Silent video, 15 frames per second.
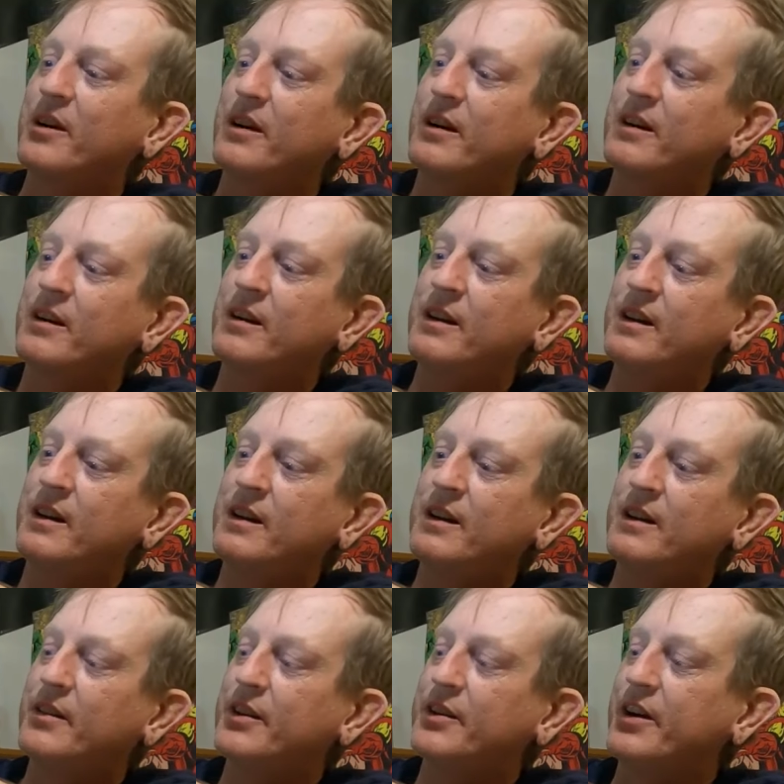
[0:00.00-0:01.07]
uh,
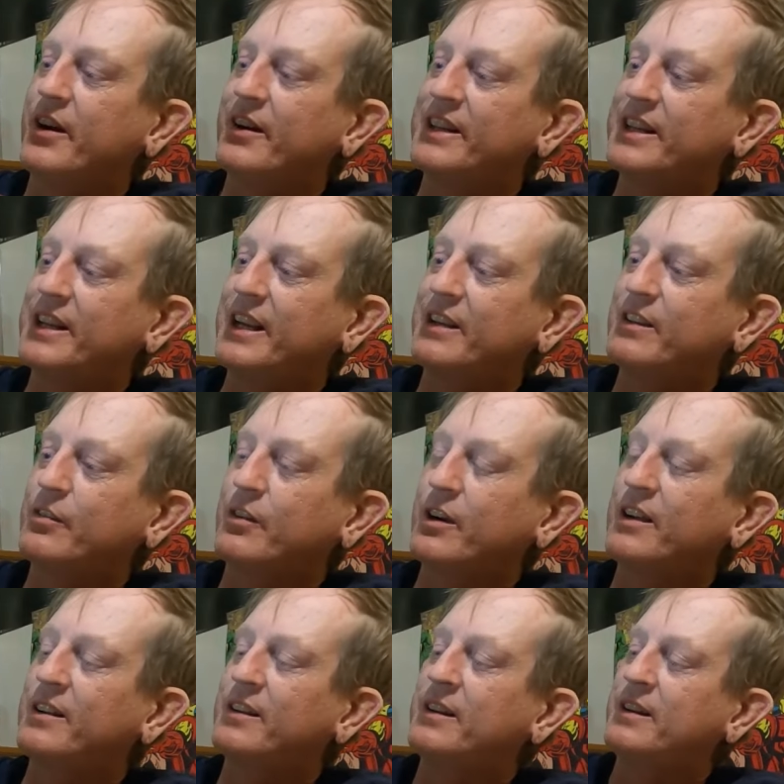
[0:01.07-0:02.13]
the Donny Cates
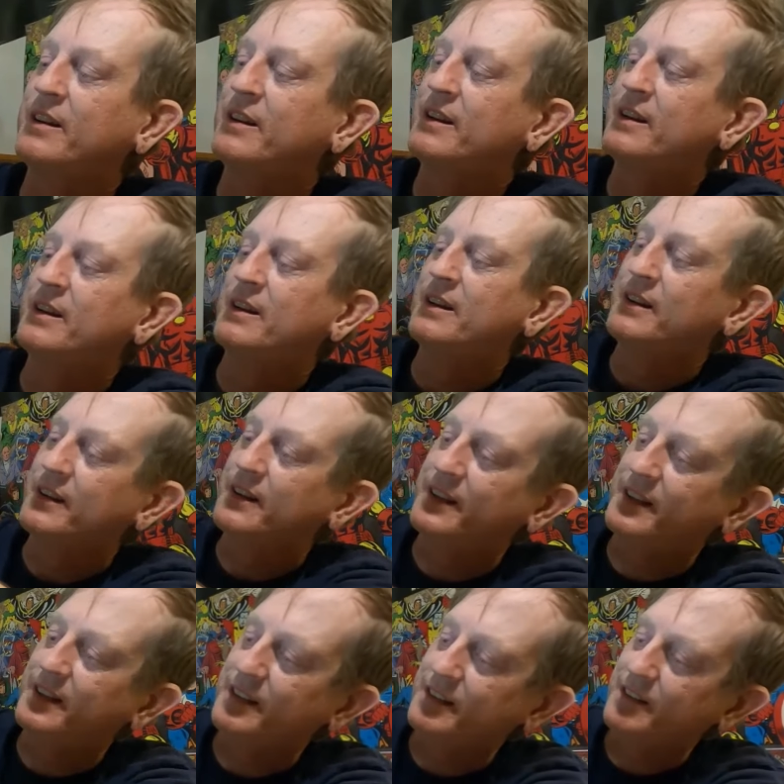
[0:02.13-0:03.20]
run
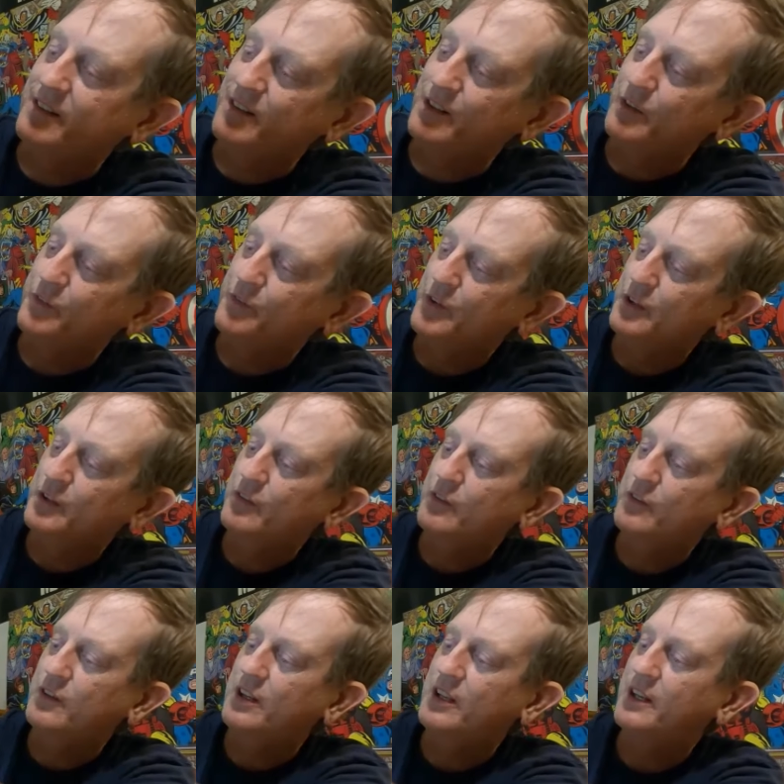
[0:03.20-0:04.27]
and it's the
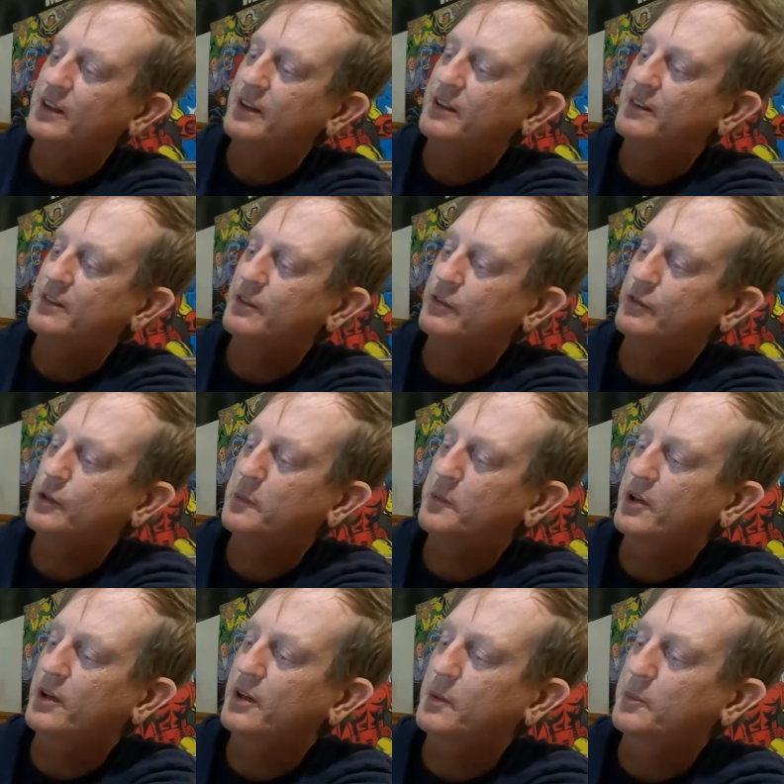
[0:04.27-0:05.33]
first
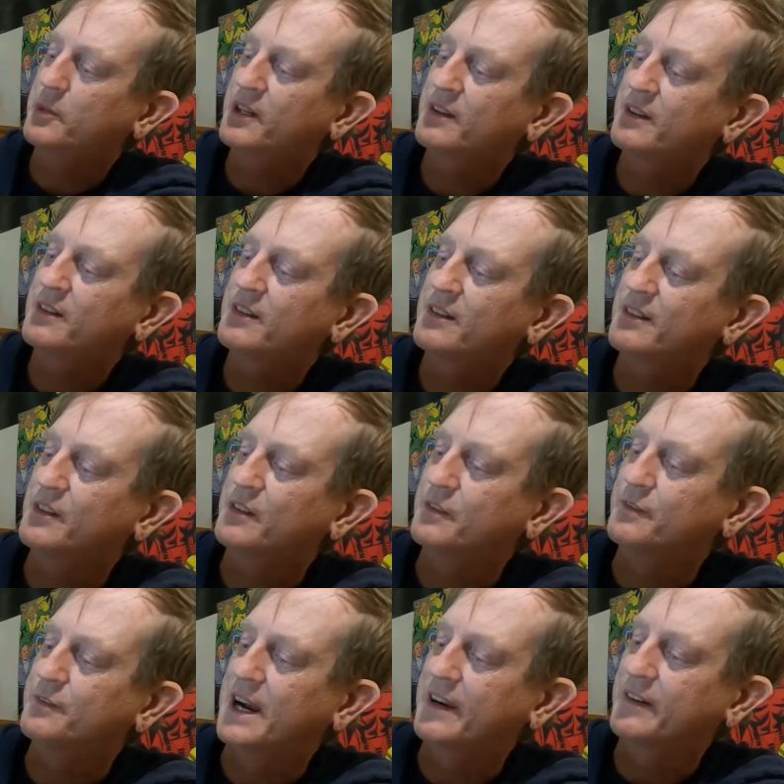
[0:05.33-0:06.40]
distributed appearance of
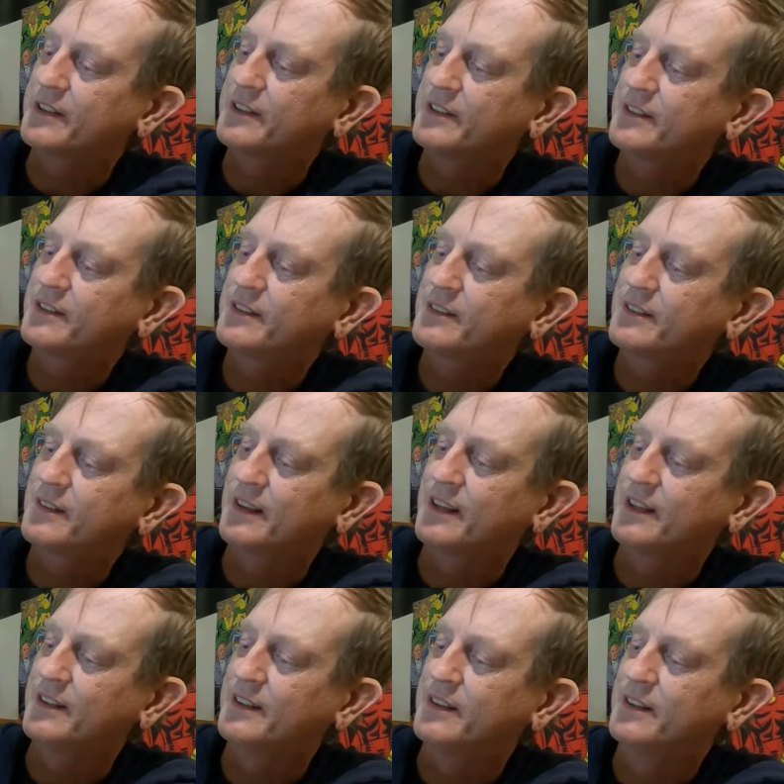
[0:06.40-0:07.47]
Virus,
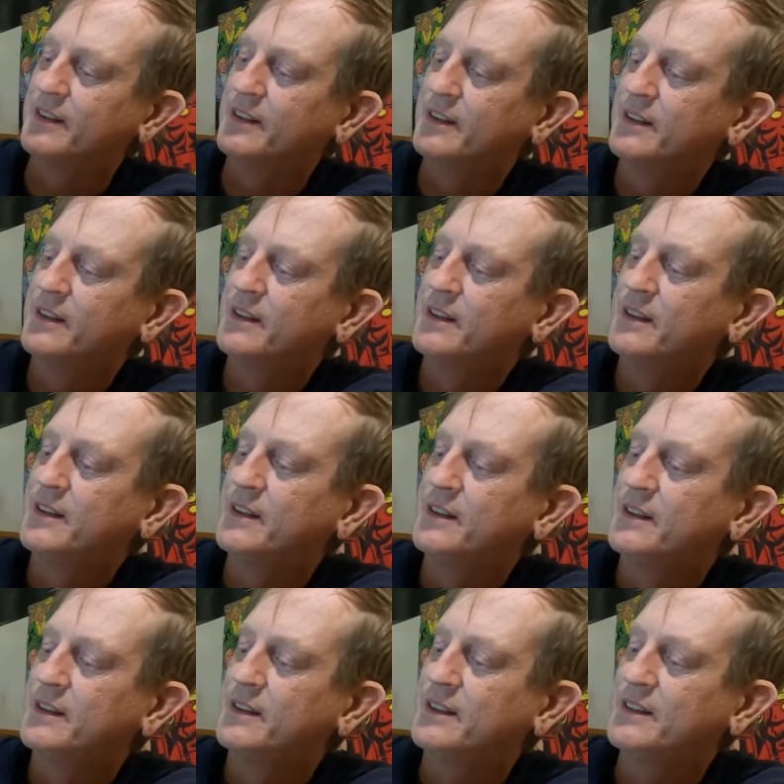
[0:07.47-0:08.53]
and uh,
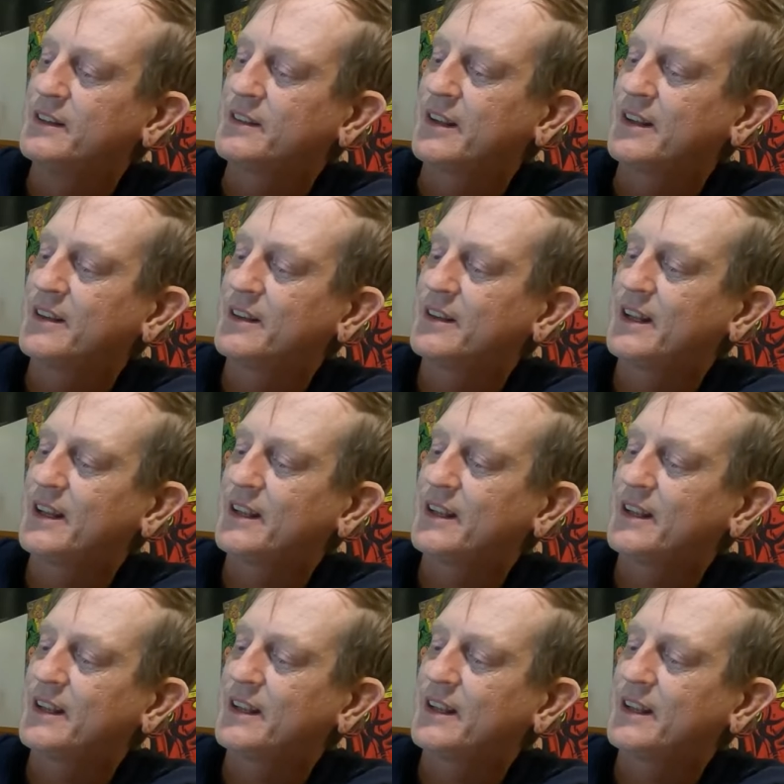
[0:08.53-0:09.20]
intended